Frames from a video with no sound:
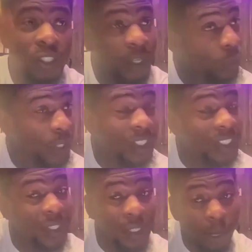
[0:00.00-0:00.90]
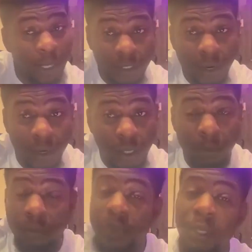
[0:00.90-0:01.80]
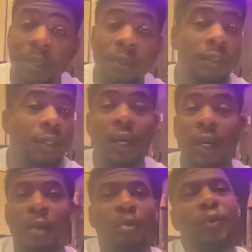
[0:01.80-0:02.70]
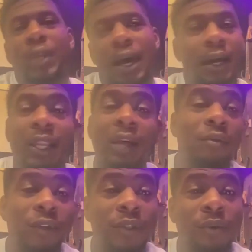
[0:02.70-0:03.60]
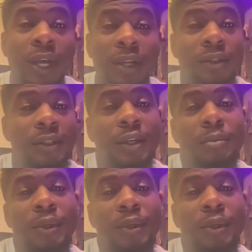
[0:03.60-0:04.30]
We're just about to start dropping videos, but we got 11 visualizers up.